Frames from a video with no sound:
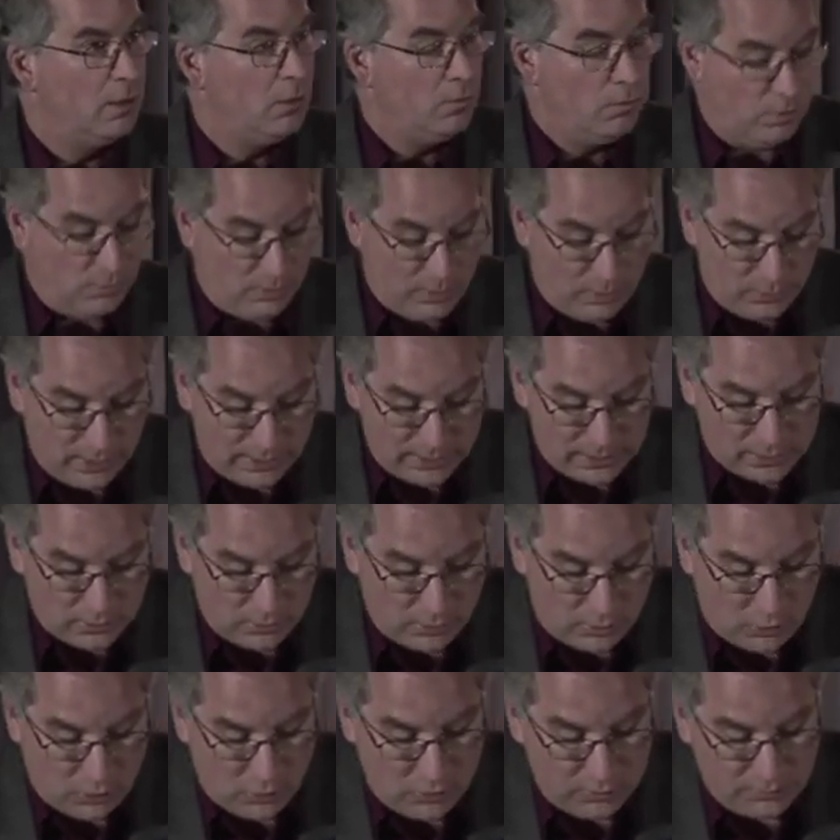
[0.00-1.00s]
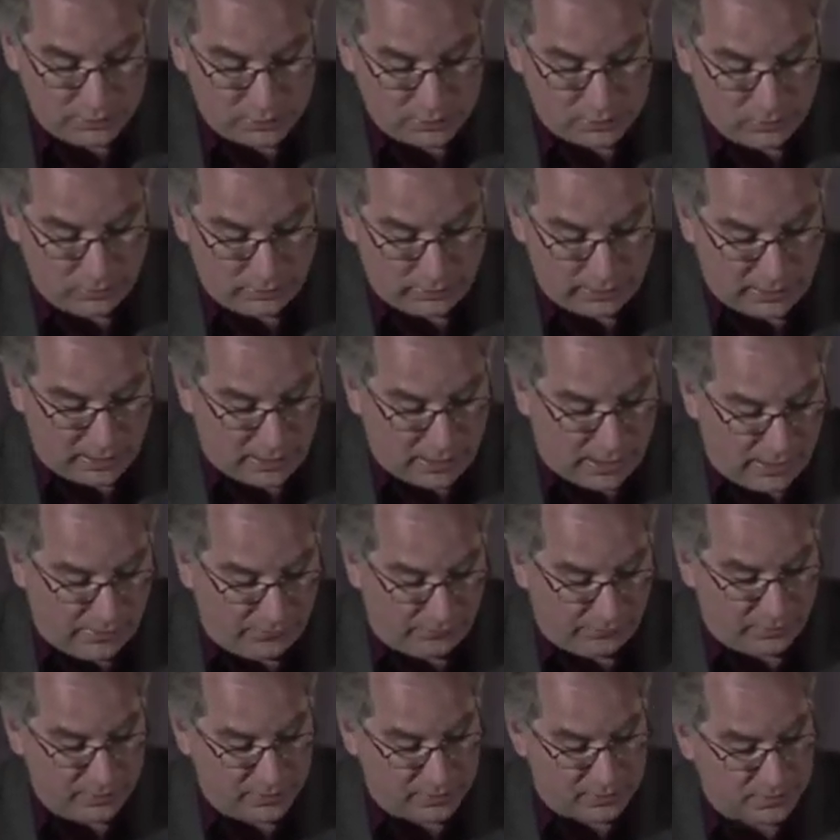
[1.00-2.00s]
When we went to a homeschooling
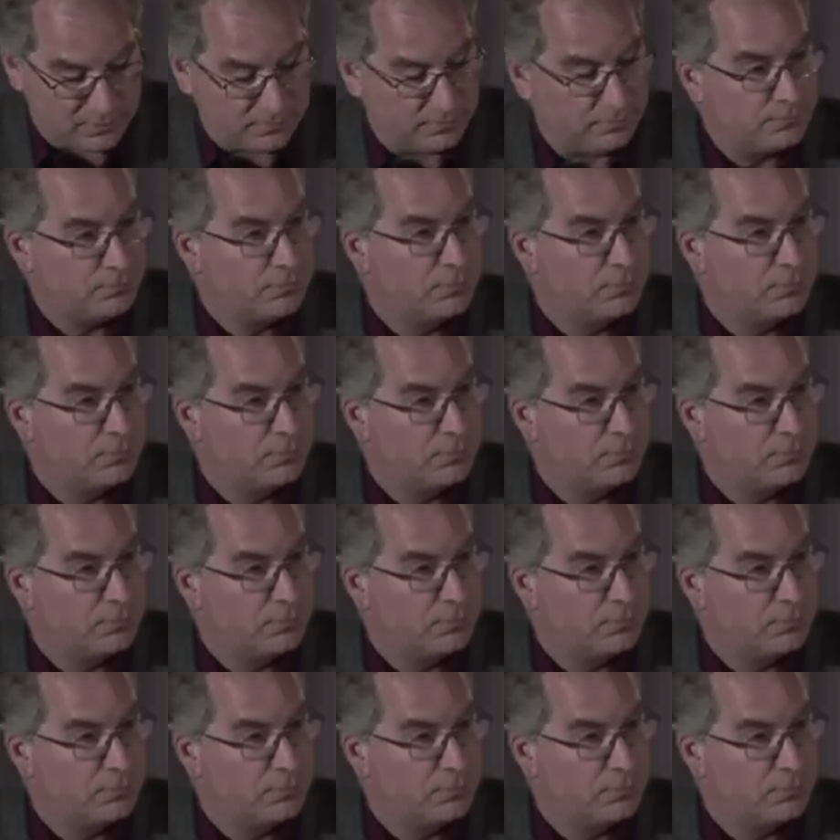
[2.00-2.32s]
conference,